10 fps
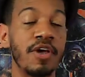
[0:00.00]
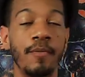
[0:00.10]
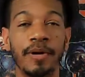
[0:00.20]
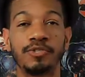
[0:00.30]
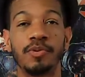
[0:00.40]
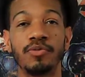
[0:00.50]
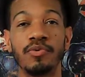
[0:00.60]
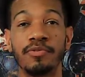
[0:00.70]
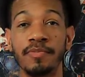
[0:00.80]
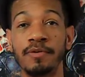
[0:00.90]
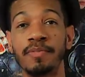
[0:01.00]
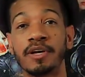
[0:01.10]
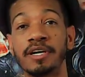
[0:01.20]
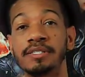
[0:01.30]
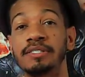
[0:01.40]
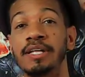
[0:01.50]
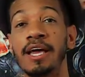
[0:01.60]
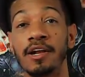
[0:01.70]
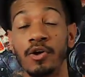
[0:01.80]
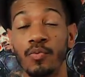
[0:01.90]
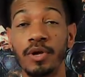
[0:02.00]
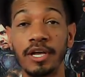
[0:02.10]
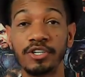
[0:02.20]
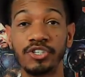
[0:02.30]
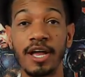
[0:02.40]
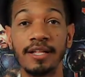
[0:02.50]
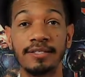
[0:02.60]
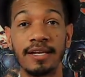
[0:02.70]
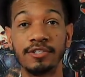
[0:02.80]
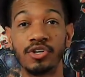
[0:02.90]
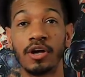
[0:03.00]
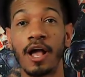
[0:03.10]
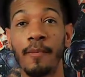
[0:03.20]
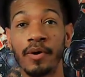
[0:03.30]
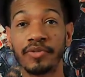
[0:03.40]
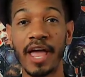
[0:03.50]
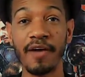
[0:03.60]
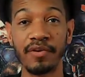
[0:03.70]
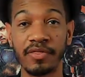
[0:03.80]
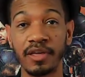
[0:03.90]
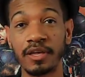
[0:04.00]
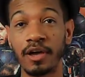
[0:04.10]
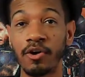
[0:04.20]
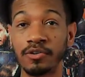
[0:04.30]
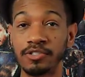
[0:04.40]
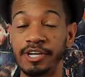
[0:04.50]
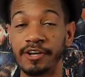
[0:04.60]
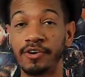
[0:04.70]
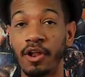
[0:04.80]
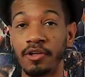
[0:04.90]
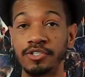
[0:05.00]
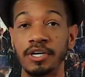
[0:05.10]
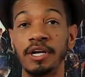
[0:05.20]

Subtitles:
participate with me, because there we can chat and talk about everything on technology.